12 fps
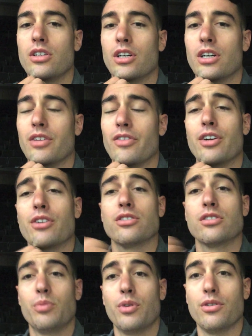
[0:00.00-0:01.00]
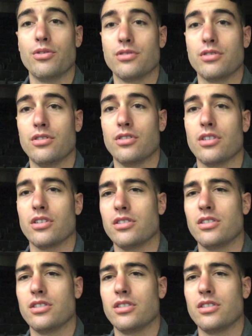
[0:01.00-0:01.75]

that are exposed during a